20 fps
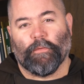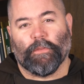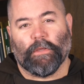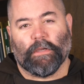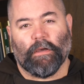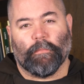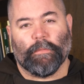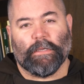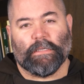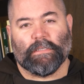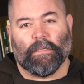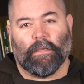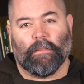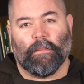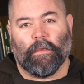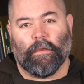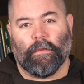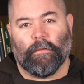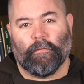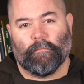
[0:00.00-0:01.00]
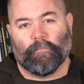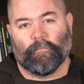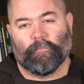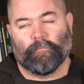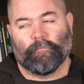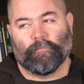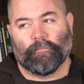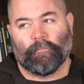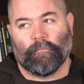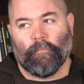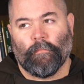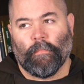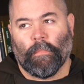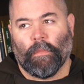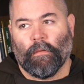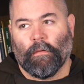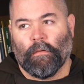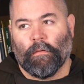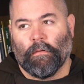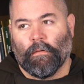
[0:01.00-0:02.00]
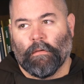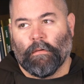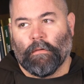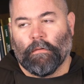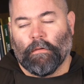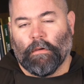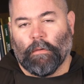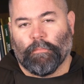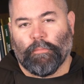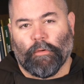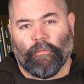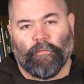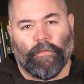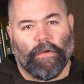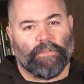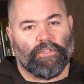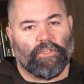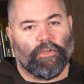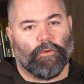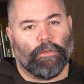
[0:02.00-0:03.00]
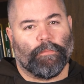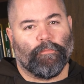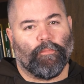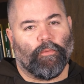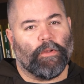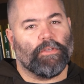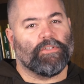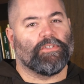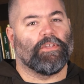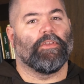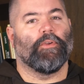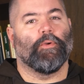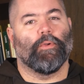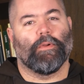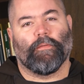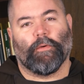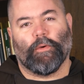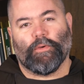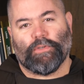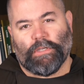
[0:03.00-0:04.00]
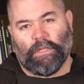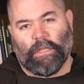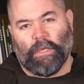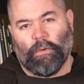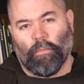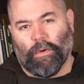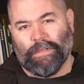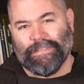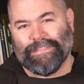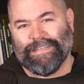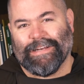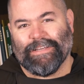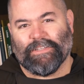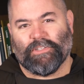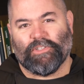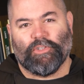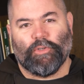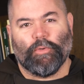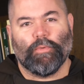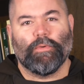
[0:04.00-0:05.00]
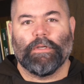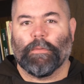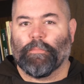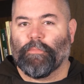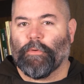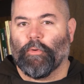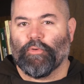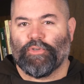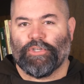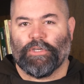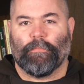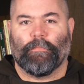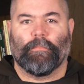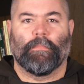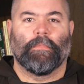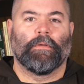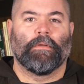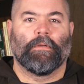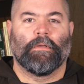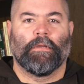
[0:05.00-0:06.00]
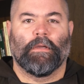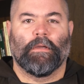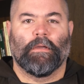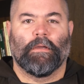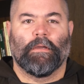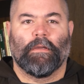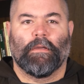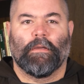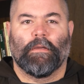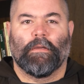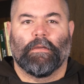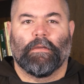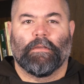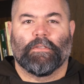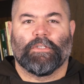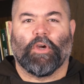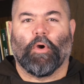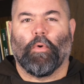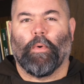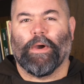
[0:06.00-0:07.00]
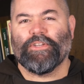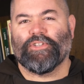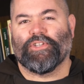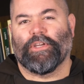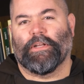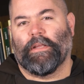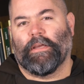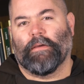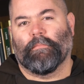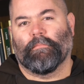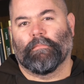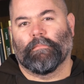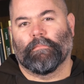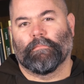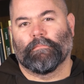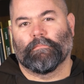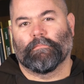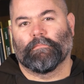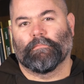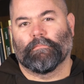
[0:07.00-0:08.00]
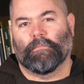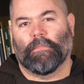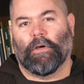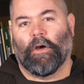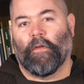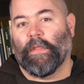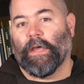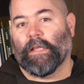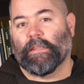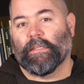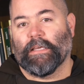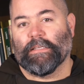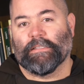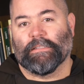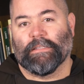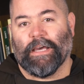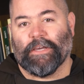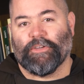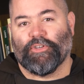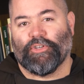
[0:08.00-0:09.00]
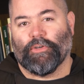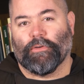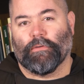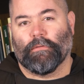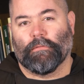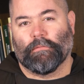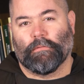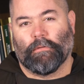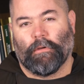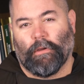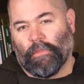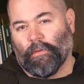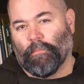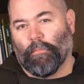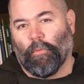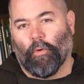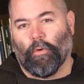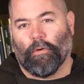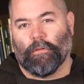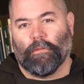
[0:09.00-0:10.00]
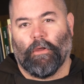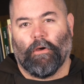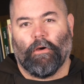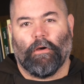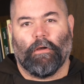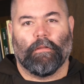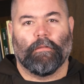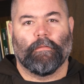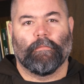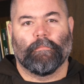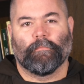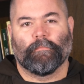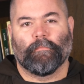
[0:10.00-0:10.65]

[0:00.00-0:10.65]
for the coming Sunday. A professor at Princeton University once had a student approach him to question him on that day's lecture on the moral law.